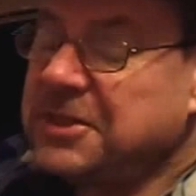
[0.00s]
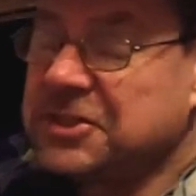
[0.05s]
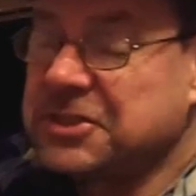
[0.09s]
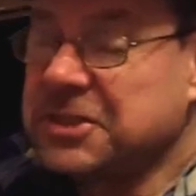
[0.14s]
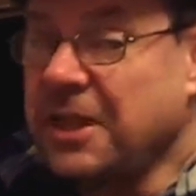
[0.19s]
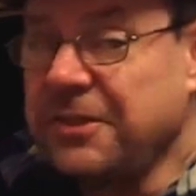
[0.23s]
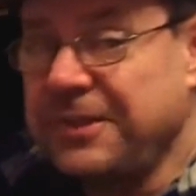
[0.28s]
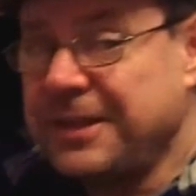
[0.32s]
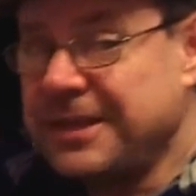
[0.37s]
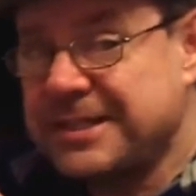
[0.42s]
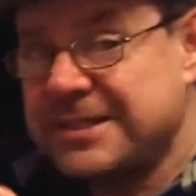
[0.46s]
There's
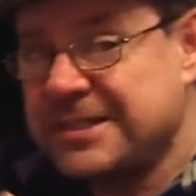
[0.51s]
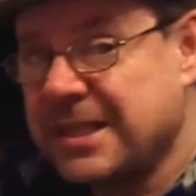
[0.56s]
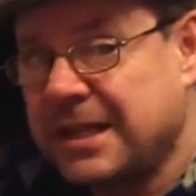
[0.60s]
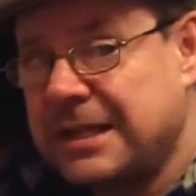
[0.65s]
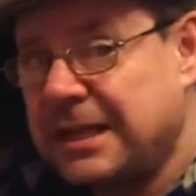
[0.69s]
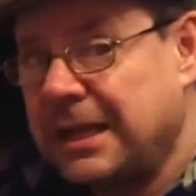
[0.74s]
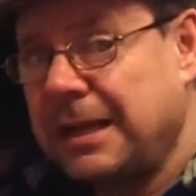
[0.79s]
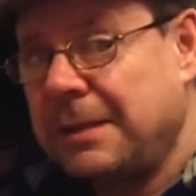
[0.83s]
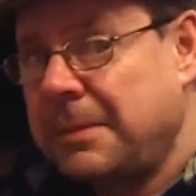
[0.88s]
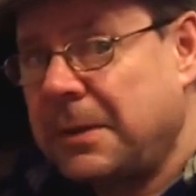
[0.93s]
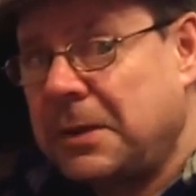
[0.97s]
nothing
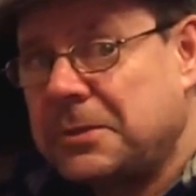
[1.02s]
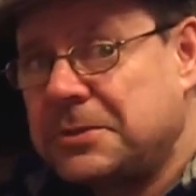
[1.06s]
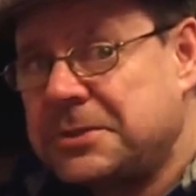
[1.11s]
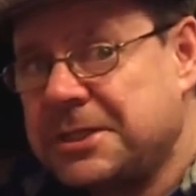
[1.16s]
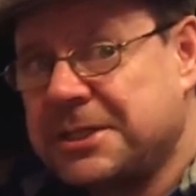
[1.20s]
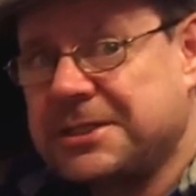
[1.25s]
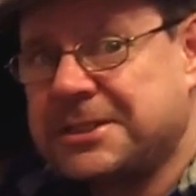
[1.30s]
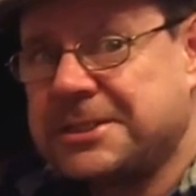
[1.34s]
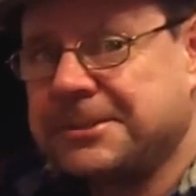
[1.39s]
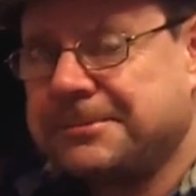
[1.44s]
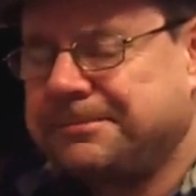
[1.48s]
subtle about
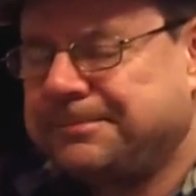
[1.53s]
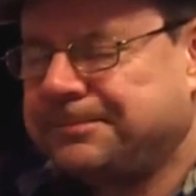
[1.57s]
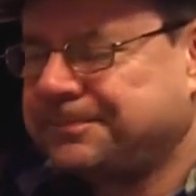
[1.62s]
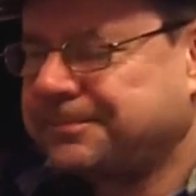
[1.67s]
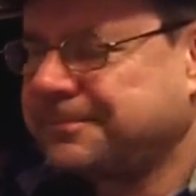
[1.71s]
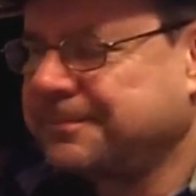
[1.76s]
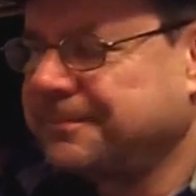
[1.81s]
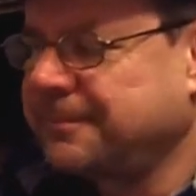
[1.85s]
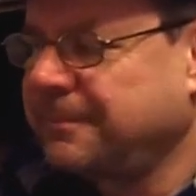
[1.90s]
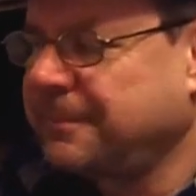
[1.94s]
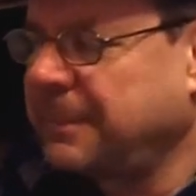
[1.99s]
it.
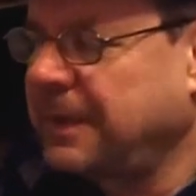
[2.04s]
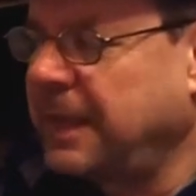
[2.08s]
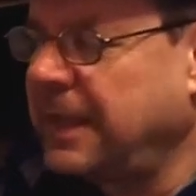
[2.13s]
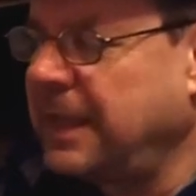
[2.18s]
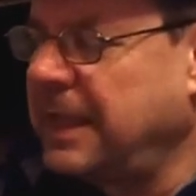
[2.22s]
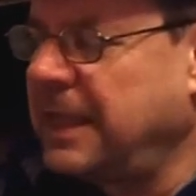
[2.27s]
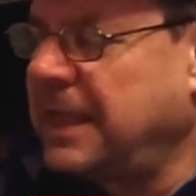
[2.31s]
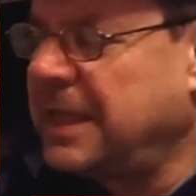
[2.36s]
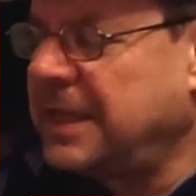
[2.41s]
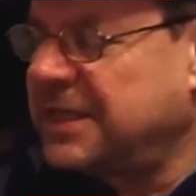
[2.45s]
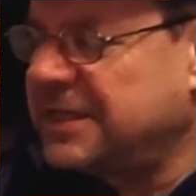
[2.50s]

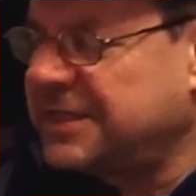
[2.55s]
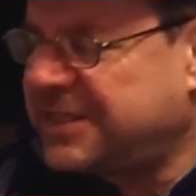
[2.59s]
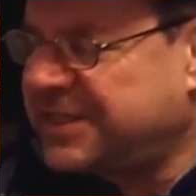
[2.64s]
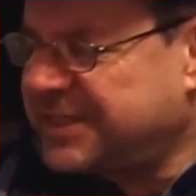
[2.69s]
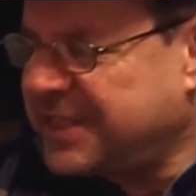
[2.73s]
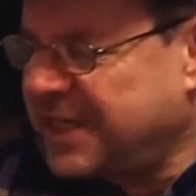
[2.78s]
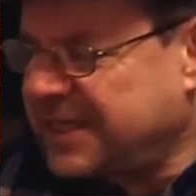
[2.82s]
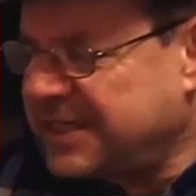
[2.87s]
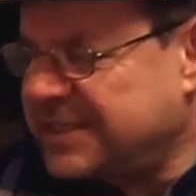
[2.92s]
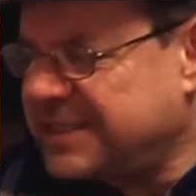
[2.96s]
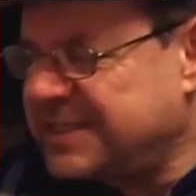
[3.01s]

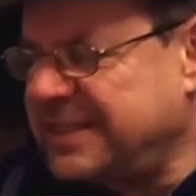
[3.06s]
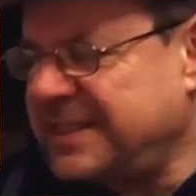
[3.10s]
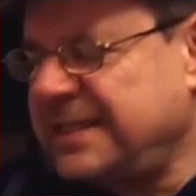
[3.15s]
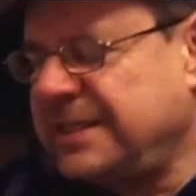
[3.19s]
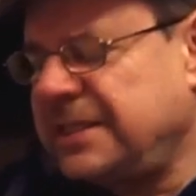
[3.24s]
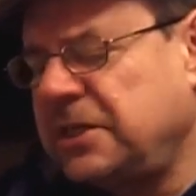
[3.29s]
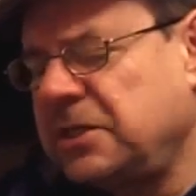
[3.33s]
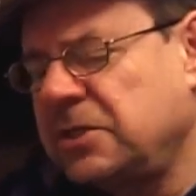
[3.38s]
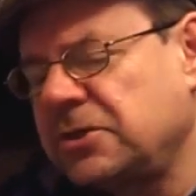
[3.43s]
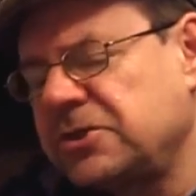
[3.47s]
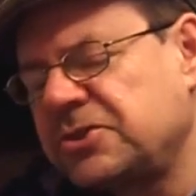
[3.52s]

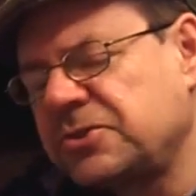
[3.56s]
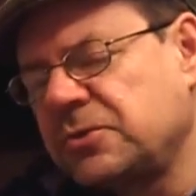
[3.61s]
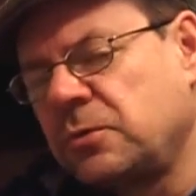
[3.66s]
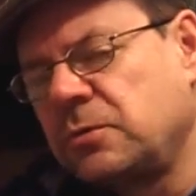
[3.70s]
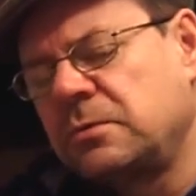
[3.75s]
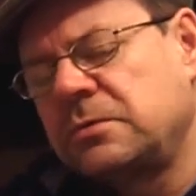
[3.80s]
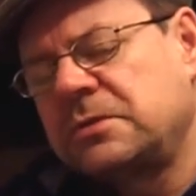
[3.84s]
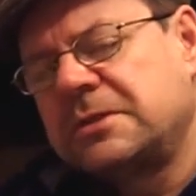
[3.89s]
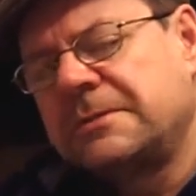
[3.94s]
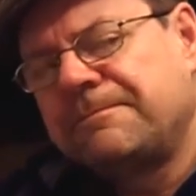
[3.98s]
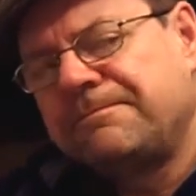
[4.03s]
16 years
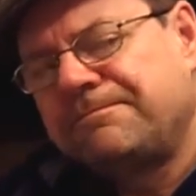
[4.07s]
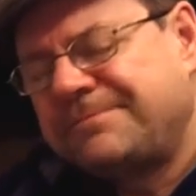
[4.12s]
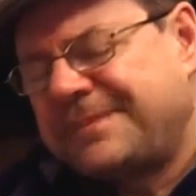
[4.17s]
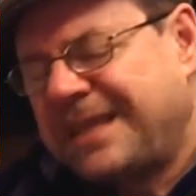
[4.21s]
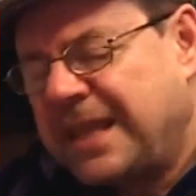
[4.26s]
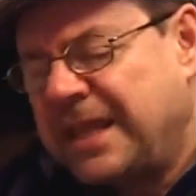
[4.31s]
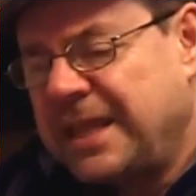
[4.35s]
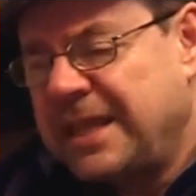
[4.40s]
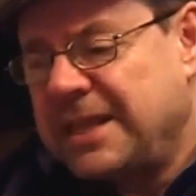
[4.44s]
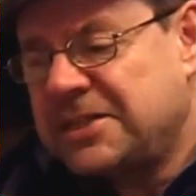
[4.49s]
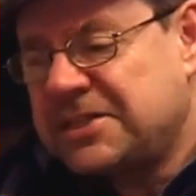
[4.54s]
old,
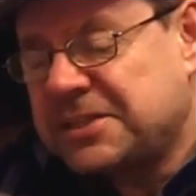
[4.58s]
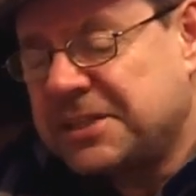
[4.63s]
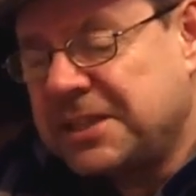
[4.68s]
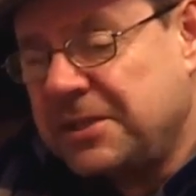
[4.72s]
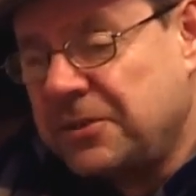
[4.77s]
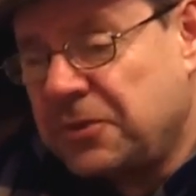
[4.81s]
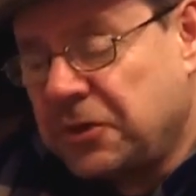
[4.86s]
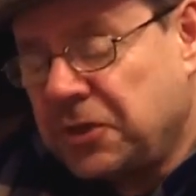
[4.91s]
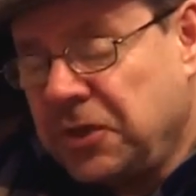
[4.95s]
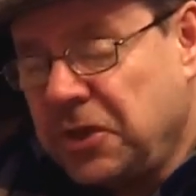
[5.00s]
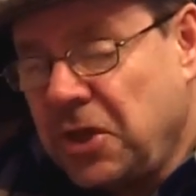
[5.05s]
it's
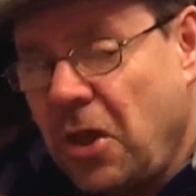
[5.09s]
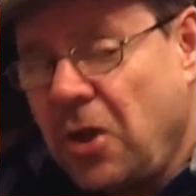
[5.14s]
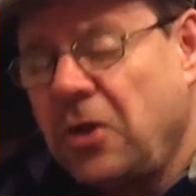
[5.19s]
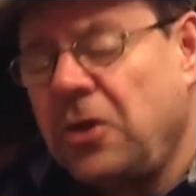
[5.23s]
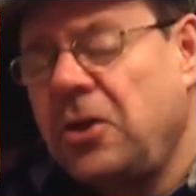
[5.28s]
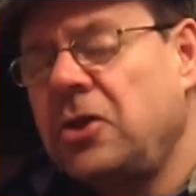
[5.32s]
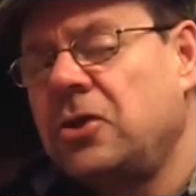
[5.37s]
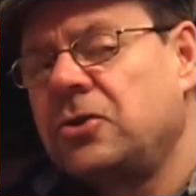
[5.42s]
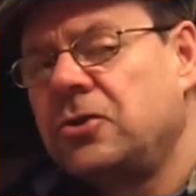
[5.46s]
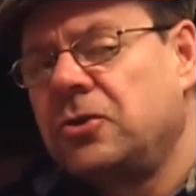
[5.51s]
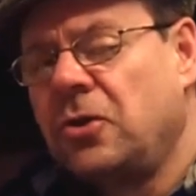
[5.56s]
neither
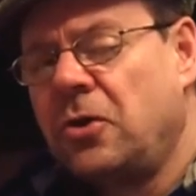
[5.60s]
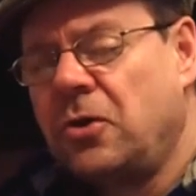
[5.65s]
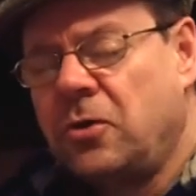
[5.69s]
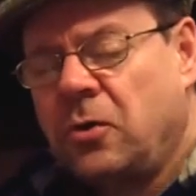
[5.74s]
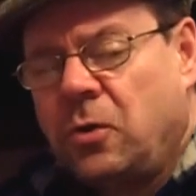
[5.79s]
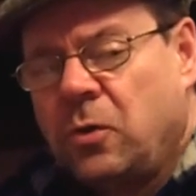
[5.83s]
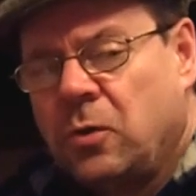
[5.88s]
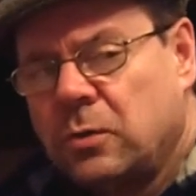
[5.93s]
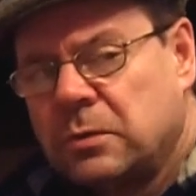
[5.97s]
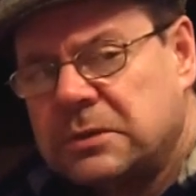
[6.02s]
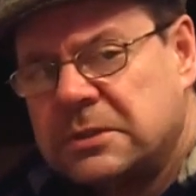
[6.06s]
young nor
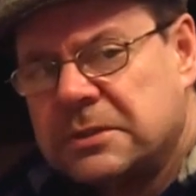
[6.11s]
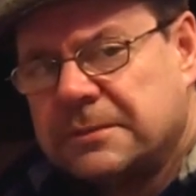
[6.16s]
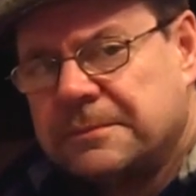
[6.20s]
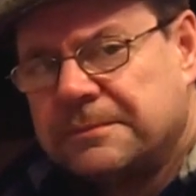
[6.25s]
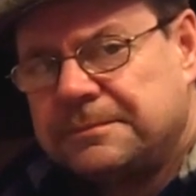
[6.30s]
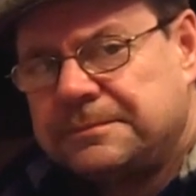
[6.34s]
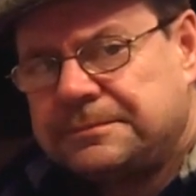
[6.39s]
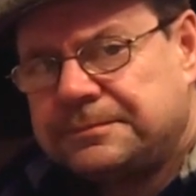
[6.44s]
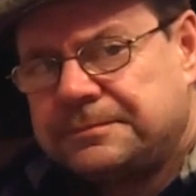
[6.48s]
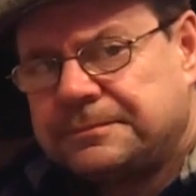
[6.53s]
old,